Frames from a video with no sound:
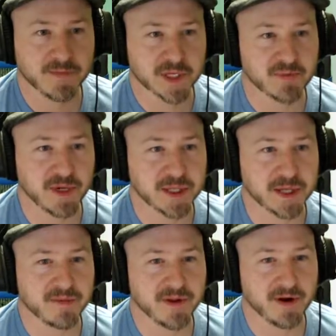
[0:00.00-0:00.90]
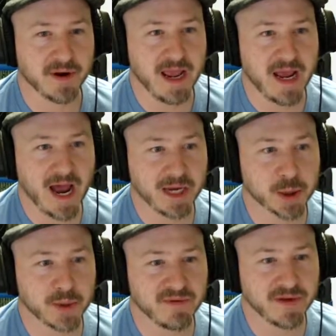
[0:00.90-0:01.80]
This brings up their
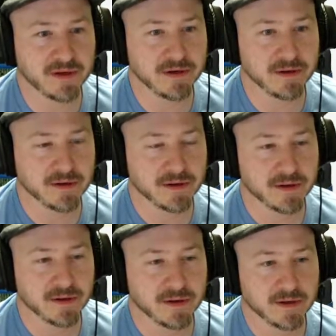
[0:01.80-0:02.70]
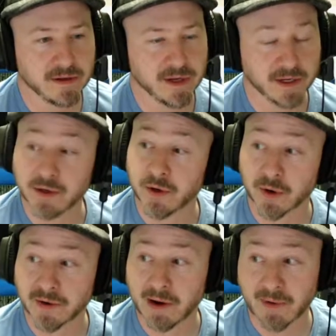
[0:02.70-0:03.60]
AI-driven, and you
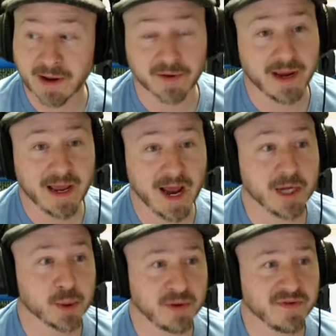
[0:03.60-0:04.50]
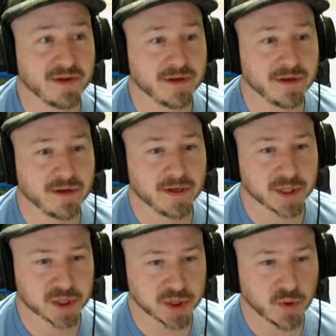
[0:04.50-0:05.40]
heard that right, their AI-driven
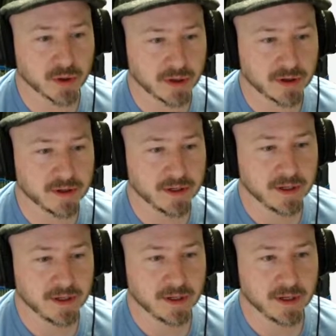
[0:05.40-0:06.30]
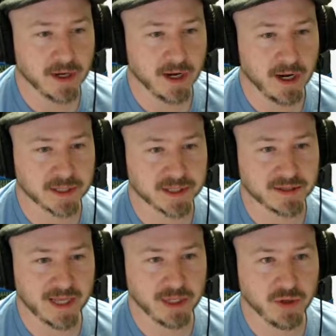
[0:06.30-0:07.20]
store to
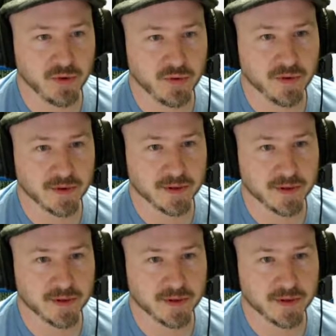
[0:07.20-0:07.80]
let you,